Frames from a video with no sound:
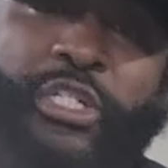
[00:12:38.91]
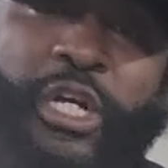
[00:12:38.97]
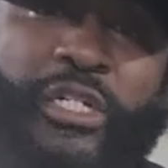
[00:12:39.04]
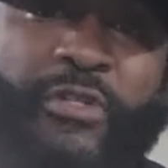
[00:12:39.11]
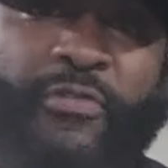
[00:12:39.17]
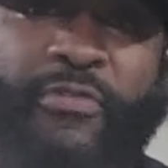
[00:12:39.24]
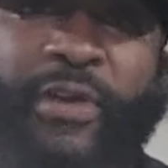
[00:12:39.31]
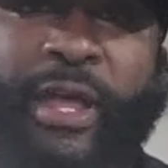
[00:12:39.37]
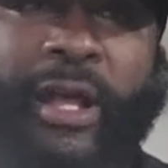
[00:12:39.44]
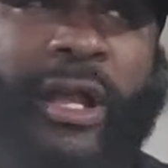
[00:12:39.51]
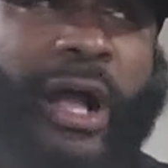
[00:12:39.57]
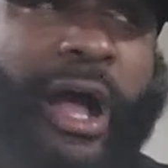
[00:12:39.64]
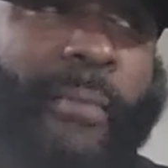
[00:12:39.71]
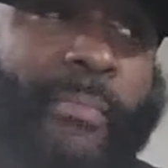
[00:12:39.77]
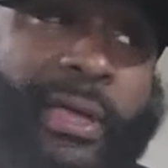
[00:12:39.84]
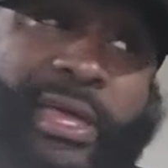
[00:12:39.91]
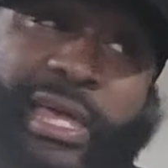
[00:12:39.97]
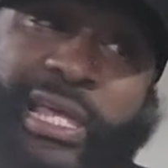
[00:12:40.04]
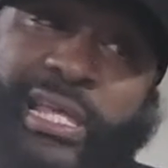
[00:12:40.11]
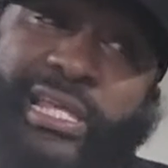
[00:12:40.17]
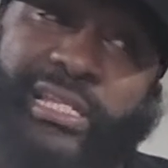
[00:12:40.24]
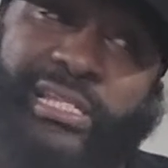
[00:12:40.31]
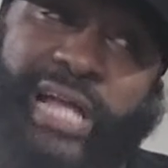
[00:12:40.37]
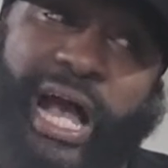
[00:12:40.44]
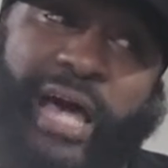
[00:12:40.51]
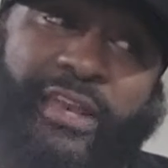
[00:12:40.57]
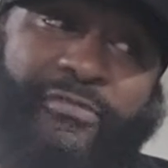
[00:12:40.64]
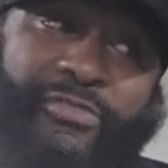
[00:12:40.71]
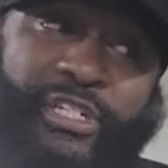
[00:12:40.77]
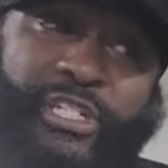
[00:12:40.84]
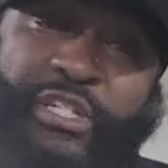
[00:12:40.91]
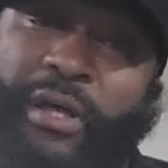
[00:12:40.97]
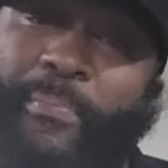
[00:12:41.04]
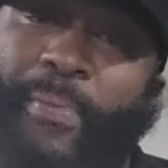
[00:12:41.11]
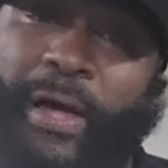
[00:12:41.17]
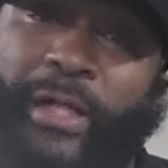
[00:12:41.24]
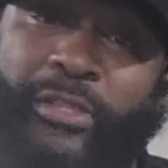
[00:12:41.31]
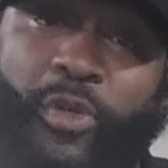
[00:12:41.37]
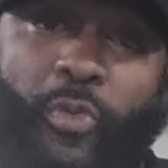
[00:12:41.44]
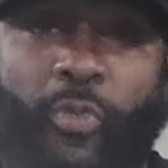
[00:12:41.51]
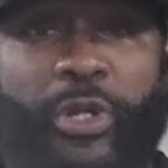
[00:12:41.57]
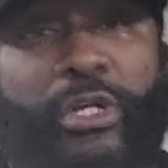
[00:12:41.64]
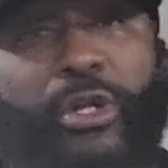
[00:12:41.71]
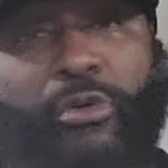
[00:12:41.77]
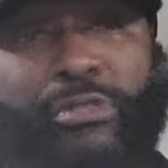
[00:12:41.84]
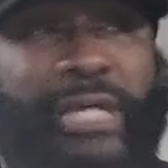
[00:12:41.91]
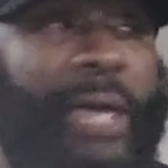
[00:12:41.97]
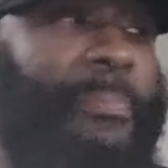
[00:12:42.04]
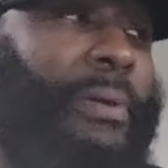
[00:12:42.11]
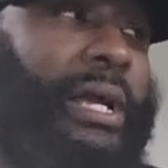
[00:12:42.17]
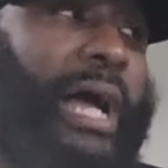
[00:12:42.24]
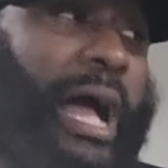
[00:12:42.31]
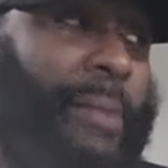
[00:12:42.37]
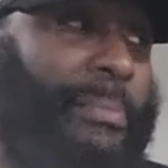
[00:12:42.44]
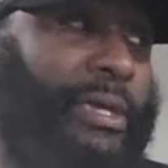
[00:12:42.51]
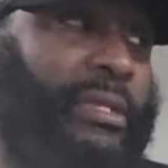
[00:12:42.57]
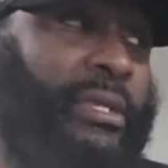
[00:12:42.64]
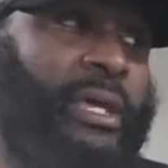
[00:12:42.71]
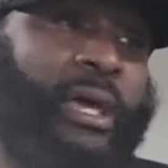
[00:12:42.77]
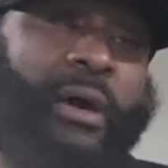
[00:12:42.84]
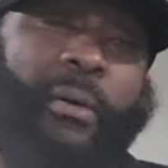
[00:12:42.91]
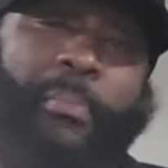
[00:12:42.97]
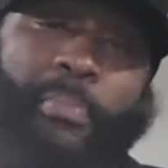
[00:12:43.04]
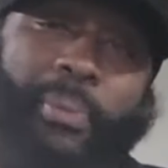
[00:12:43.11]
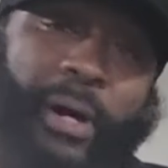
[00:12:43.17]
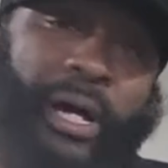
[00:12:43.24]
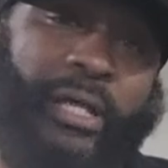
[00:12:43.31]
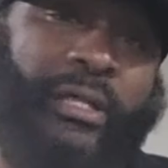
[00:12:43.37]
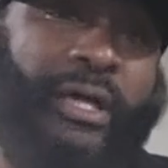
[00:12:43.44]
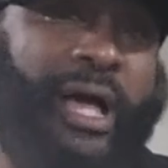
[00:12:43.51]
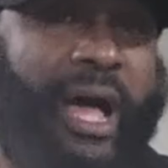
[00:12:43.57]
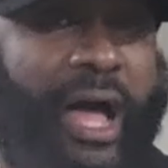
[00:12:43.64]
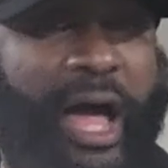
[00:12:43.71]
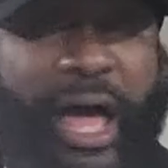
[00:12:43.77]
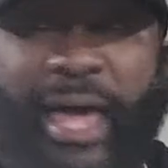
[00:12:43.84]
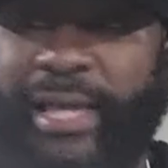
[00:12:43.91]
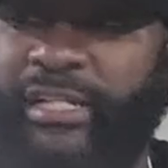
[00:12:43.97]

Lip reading: judge him for that comment. It's kind of a jump out the window type of comment, but I